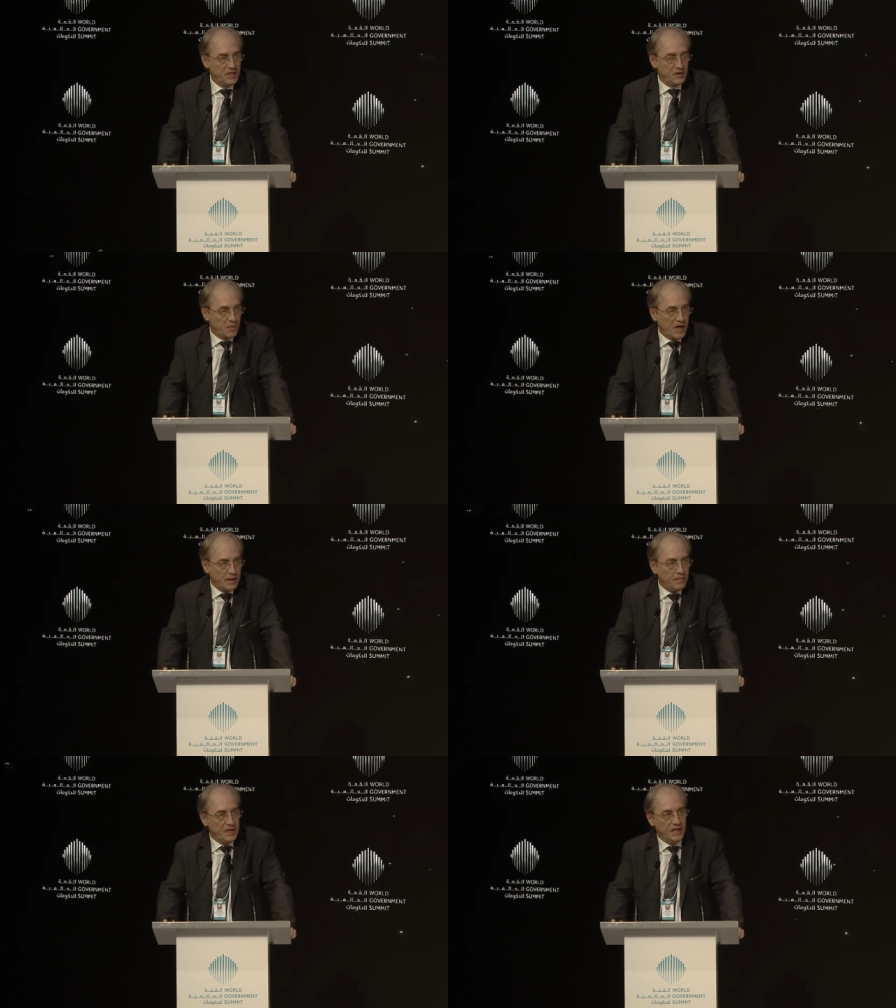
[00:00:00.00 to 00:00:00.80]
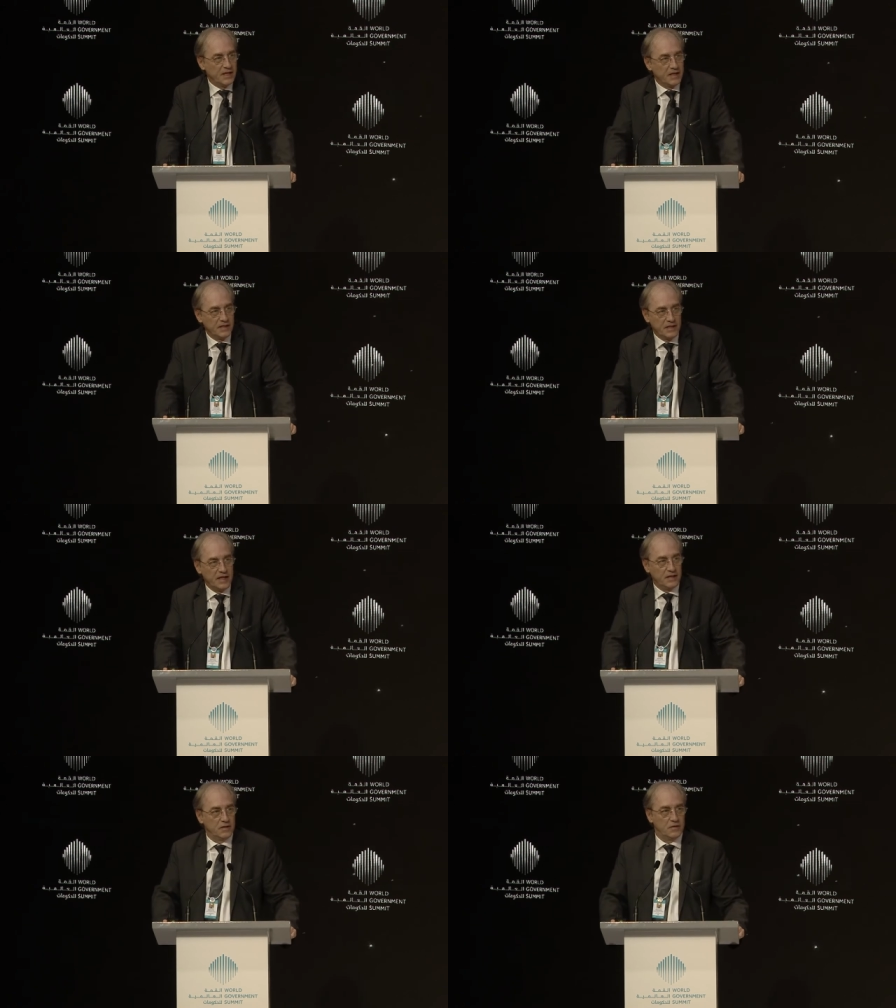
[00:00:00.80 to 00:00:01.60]
Despite being
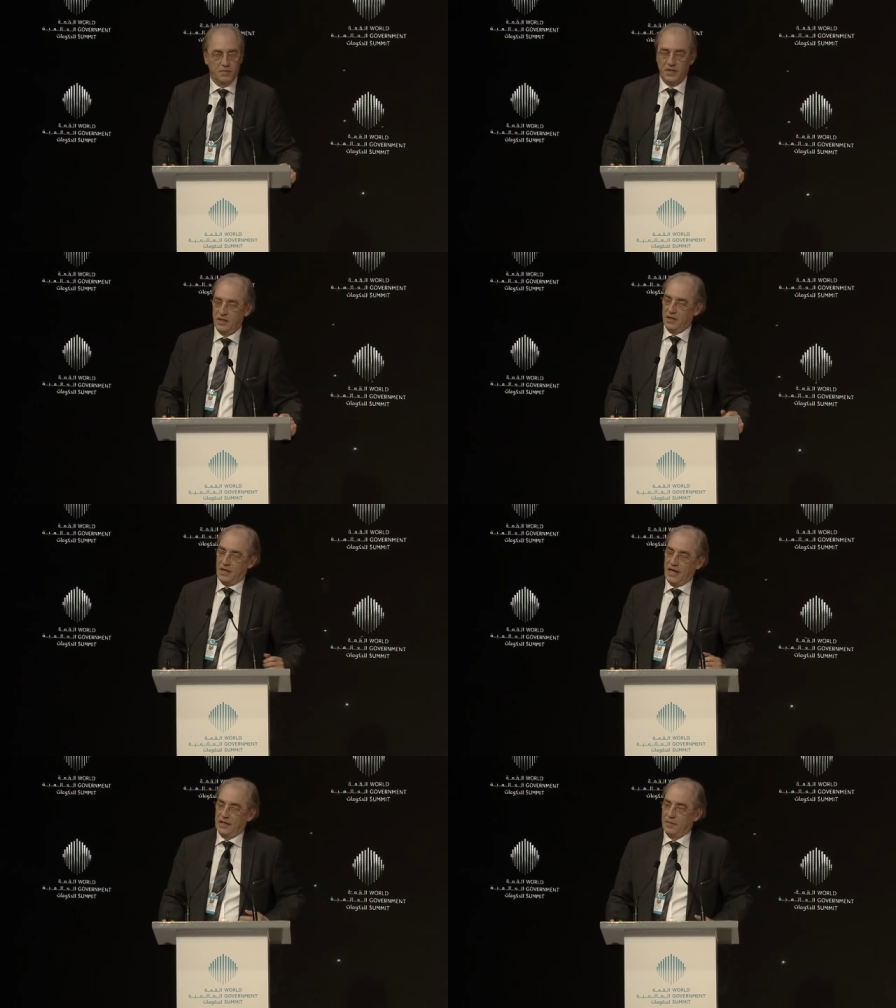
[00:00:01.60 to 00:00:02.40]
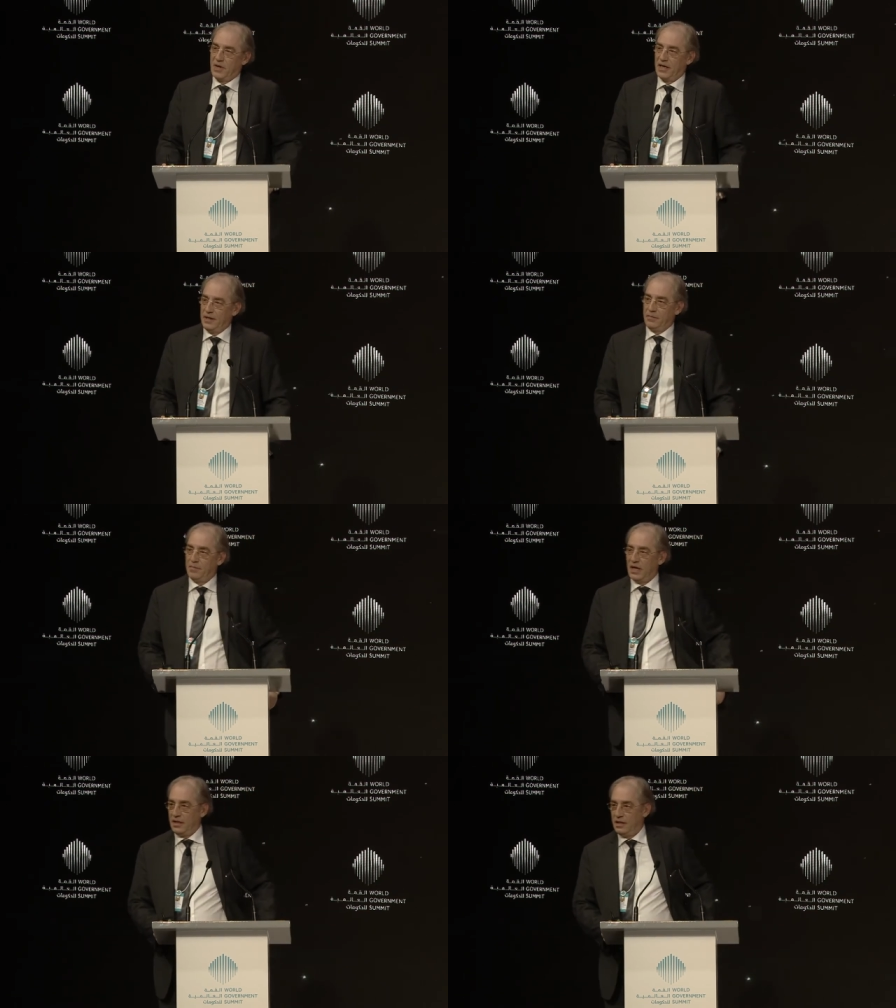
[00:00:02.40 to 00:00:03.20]
candidate to be led by
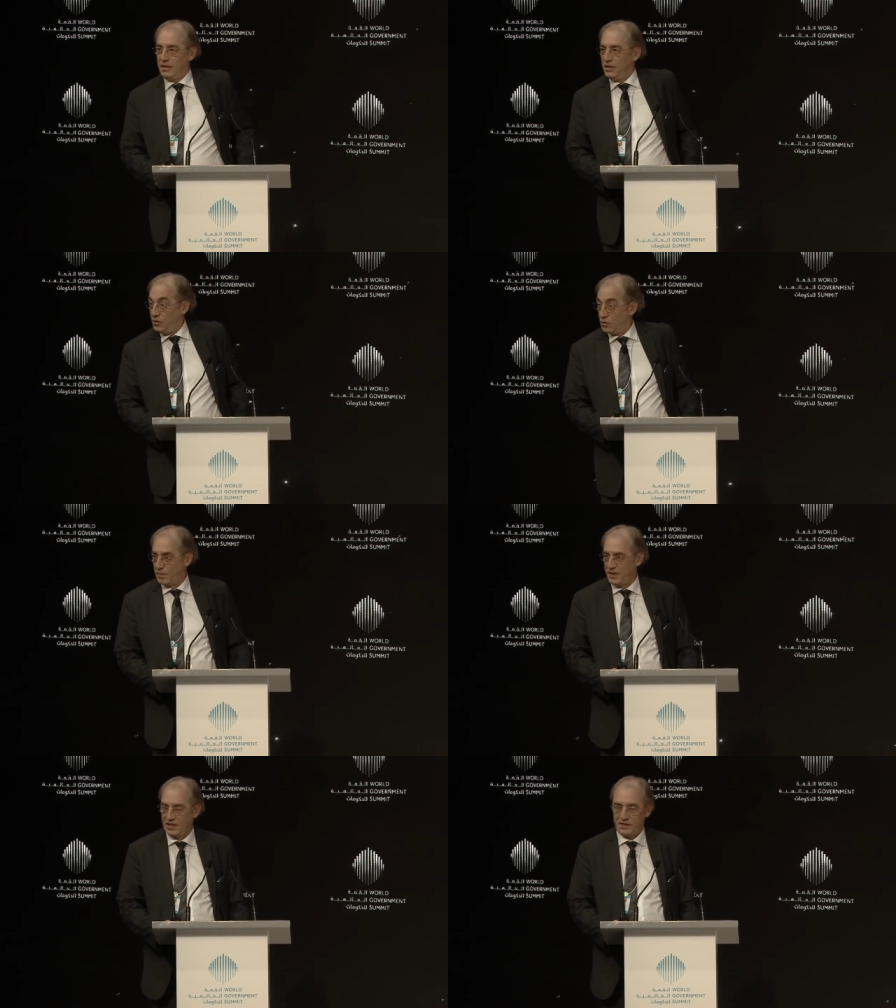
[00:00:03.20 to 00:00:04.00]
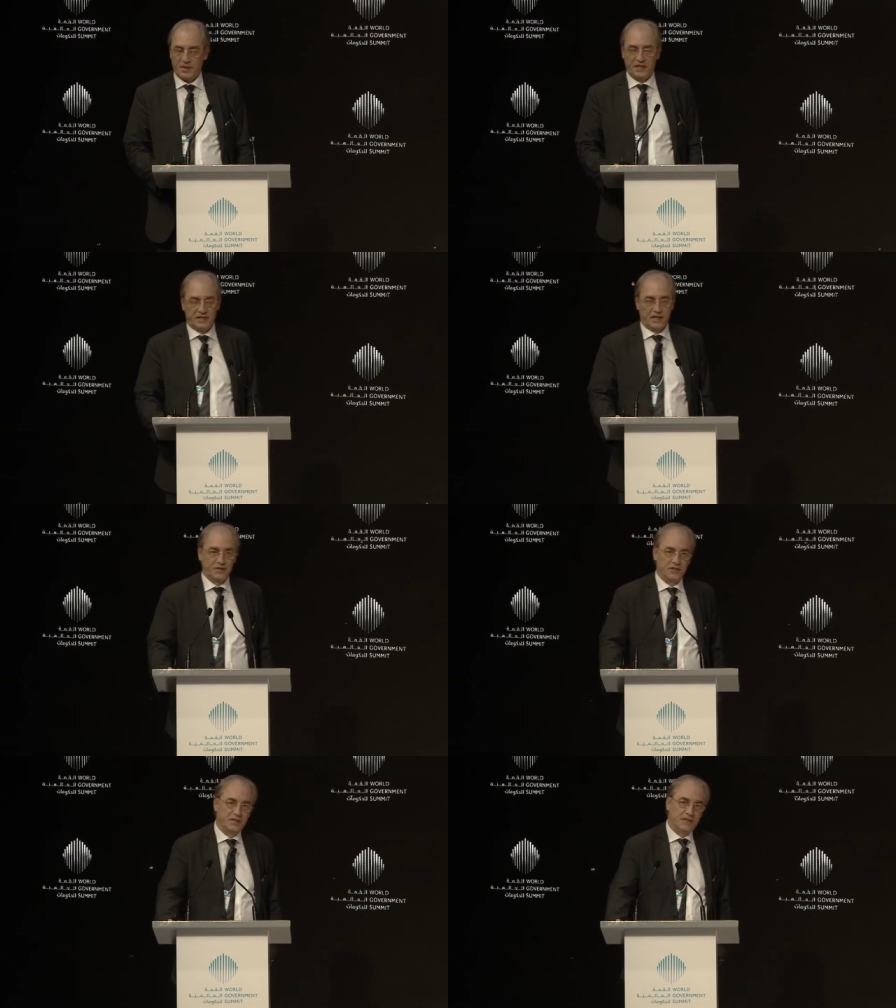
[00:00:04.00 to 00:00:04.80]
European Space
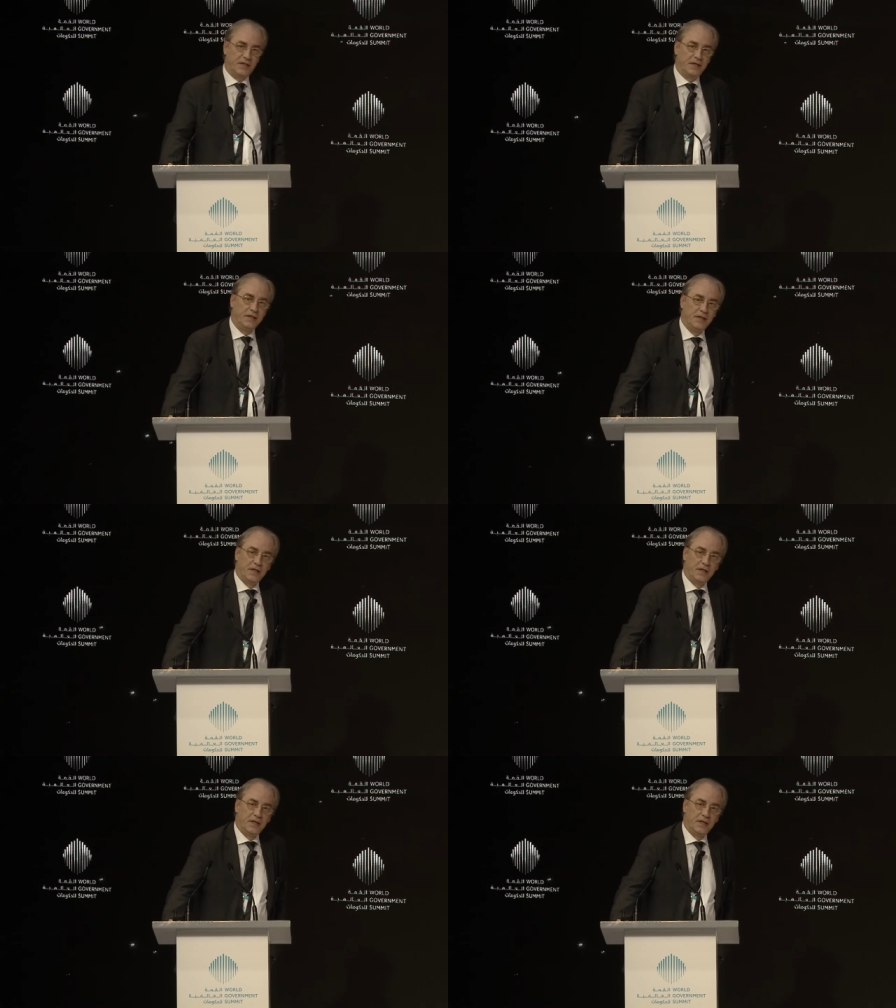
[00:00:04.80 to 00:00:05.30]
Agency,